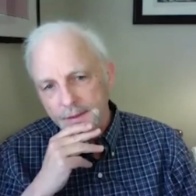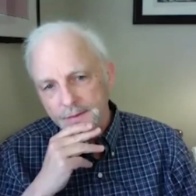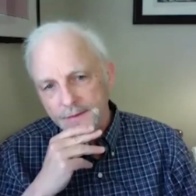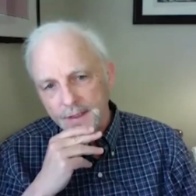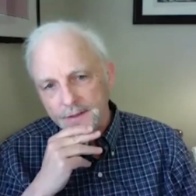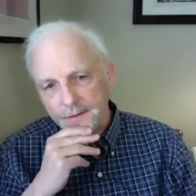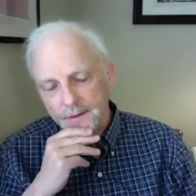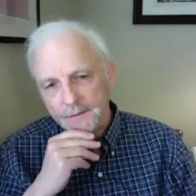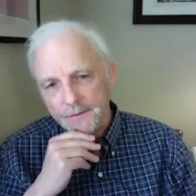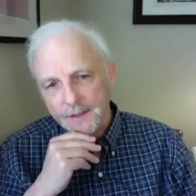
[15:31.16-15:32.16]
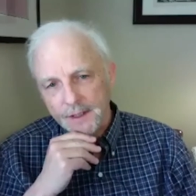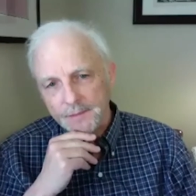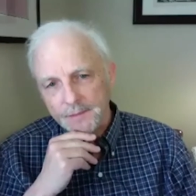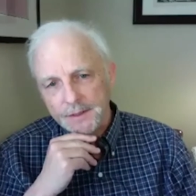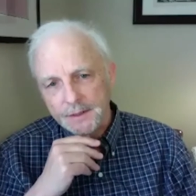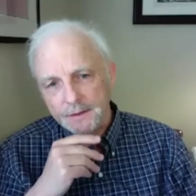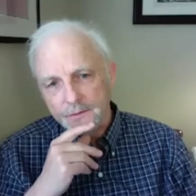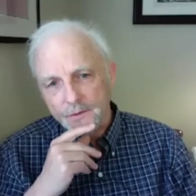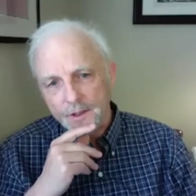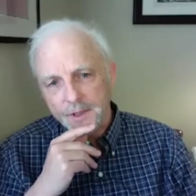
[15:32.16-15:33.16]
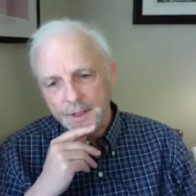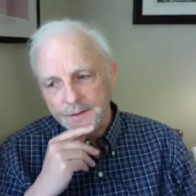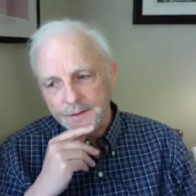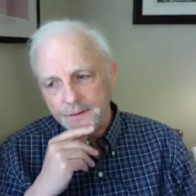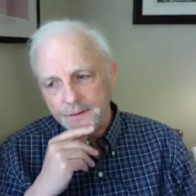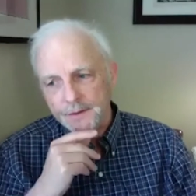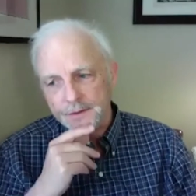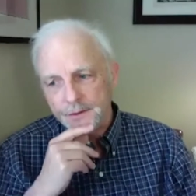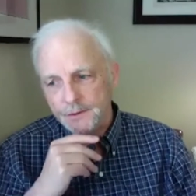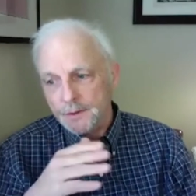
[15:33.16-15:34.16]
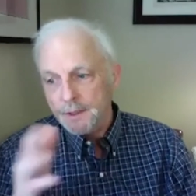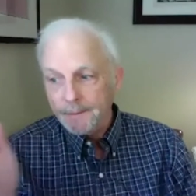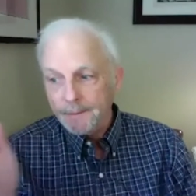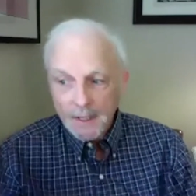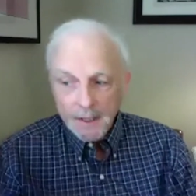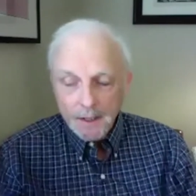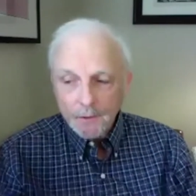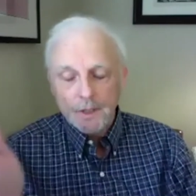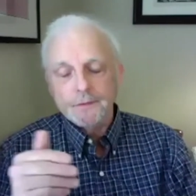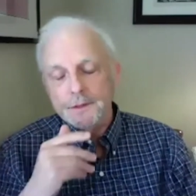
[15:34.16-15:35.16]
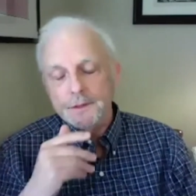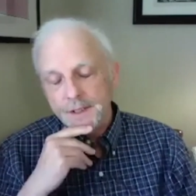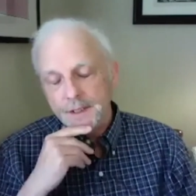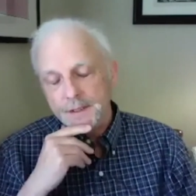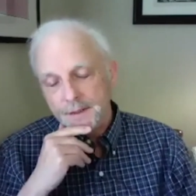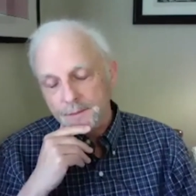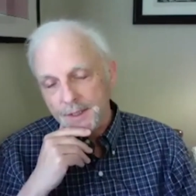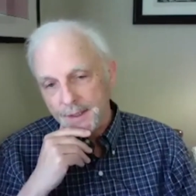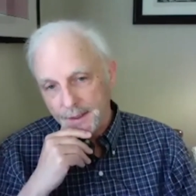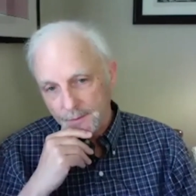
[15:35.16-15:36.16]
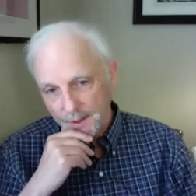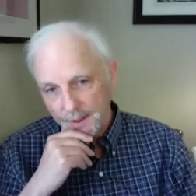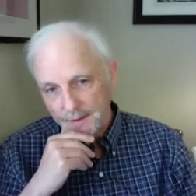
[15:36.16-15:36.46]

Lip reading: natural environment in the workplace or the school. Yeah. What if whole cities could be that way?